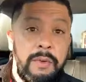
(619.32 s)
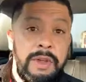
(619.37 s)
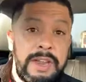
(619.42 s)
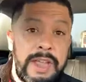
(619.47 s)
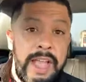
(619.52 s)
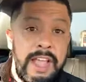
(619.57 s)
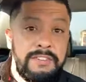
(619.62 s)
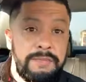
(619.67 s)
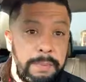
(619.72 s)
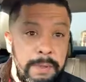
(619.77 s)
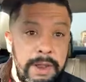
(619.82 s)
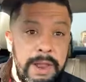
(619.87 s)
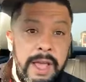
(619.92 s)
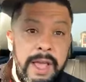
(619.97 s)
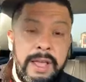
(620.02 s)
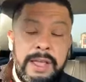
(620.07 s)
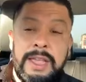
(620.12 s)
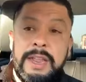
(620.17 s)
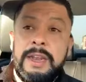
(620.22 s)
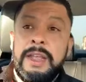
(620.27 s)
with
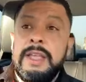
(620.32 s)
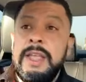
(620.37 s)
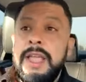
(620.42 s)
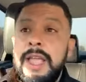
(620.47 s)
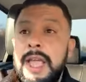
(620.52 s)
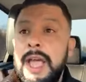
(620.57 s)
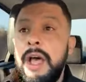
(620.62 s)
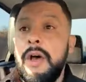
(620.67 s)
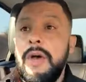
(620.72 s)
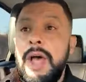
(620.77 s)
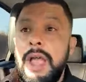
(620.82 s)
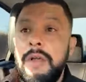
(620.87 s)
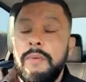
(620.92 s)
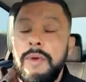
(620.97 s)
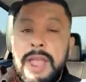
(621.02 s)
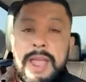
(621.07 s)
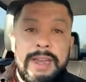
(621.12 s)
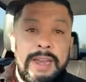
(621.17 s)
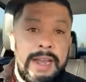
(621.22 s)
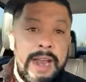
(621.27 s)
Hezbollah and how
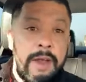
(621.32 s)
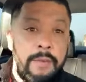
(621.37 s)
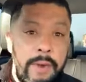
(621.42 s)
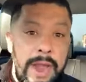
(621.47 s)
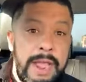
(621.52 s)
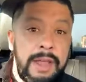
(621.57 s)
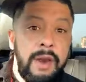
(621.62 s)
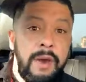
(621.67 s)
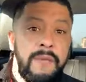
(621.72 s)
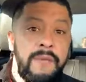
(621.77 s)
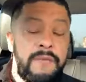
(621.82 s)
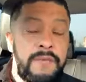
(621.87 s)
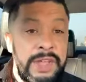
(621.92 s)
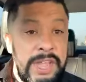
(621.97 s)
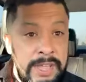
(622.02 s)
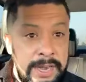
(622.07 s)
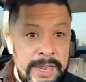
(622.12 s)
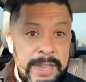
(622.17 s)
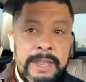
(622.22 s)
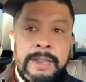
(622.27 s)
Iran and Iraq are
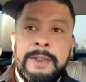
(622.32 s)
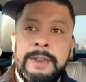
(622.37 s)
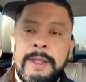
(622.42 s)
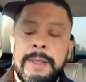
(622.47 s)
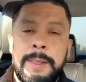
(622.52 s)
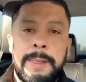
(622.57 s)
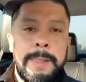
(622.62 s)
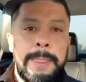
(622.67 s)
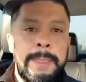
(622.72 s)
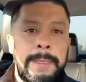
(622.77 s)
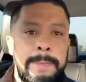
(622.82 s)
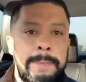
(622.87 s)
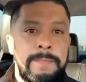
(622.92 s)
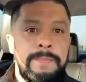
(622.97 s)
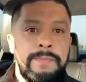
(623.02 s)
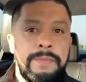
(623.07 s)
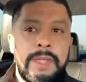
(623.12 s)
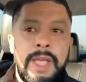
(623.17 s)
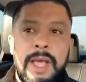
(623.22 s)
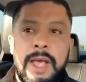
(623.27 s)
feeding
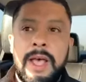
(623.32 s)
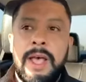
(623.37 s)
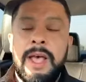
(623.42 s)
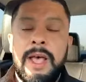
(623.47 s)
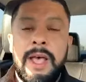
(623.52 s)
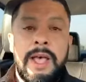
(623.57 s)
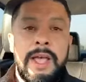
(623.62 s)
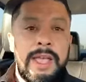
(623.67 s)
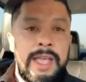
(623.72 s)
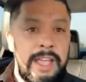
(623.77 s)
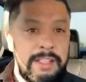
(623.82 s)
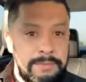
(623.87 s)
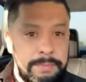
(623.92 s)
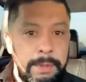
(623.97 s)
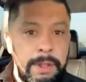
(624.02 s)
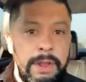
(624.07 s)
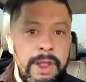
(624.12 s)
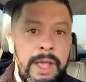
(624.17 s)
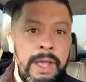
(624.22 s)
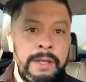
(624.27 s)

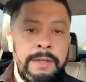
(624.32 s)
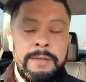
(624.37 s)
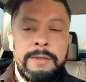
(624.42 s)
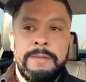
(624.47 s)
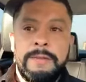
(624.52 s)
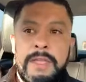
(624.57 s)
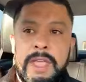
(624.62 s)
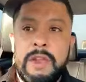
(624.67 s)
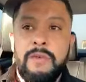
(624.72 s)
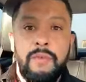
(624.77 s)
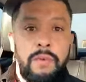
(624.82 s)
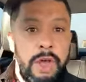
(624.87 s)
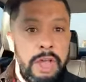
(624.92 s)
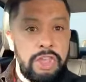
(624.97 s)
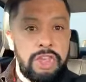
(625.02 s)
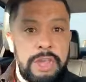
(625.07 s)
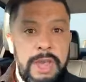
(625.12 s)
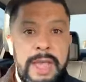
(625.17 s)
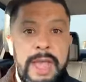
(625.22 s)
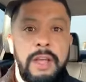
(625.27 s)
Hezbollah in
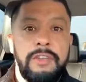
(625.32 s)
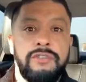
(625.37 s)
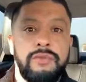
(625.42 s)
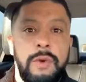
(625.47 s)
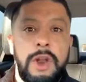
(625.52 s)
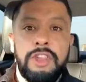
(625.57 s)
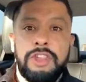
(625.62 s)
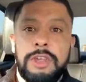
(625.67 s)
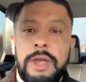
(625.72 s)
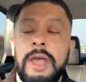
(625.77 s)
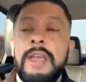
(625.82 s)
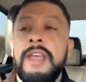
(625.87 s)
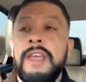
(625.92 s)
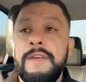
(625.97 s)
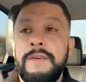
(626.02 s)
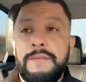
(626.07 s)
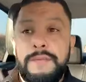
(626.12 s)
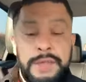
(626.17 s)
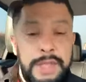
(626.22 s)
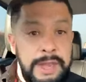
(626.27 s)
Russia, how's Russia
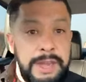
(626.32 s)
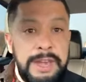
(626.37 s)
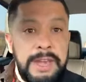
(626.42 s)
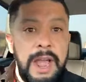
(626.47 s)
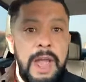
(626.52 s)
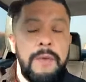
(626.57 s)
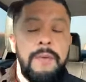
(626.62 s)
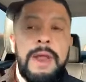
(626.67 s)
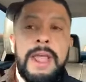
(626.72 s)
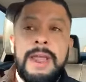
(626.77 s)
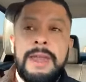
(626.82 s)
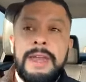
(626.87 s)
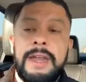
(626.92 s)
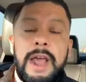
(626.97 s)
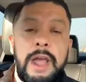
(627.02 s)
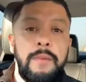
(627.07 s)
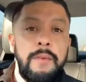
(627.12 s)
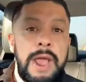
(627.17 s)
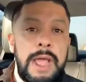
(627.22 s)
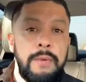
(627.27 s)
feeding Iran
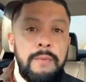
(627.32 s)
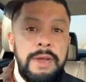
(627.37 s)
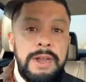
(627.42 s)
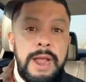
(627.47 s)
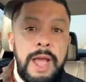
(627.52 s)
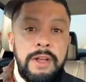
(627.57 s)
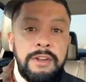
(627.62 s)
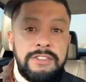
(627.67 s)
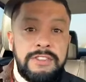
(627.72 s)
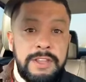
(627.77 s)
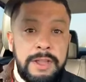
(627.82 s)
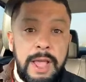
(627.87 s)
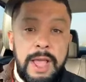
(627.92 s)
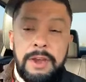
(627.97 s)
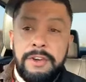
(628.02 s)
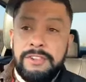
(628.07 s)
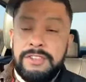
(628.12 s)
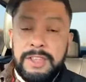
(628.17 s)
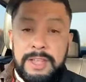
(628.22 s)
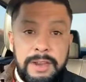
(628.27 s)
and Iraq with
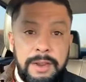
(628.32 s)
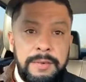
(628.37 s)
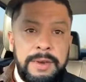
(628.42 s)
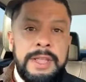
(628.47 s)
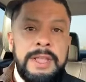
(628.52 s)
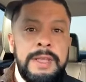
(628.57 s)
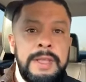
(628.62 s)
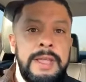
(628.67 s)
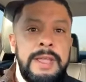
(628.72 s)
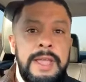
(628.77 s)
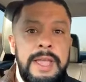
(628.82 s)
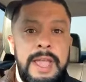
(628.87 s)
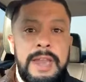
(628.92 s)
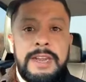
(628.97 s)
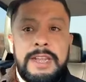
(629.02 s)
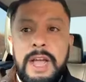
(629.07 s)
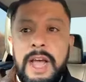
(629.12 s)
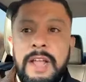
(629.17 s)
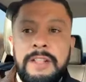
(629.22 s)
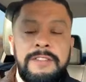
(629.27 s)
artillery
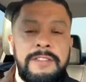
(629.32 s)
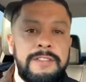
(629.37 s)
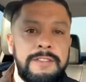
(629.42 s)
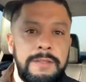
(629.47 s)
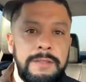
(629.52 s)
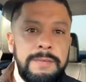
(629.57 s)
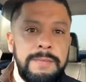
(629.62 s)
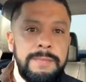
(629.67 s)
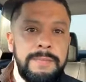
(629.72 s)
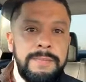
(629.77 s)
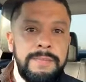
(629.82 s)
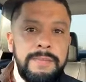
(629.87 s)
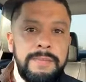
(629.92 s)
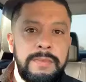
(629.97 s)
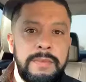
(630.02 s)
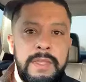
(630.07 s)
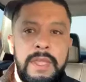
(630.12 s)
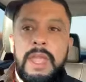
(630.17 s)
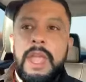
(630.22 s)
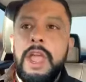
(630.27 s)
and guns?
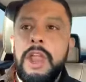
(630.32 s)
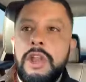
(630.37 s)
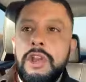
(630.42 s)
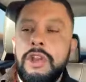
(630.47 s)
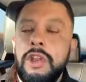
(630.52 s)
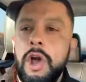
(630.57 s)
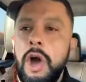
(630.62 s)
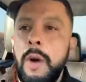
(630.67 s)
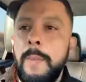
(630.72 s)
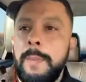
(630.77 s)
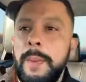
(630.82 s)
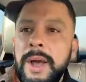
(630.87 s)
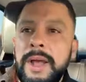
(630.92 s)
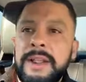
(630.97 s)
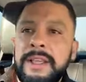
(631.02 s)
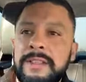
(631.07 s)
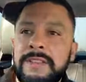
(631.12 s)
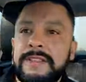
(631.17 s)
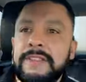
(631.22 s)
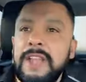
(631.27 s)

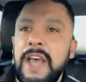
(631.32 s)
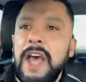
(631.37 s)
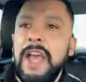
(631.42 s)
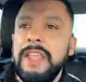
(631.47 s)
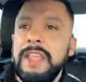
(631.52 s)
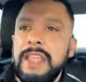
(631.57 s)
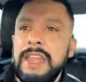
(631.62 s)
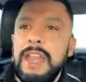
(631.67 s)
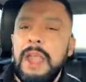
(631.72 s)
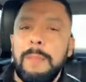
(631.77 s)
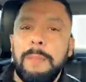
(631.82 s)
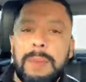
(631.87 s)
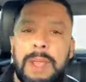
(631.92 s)
Nobody's talking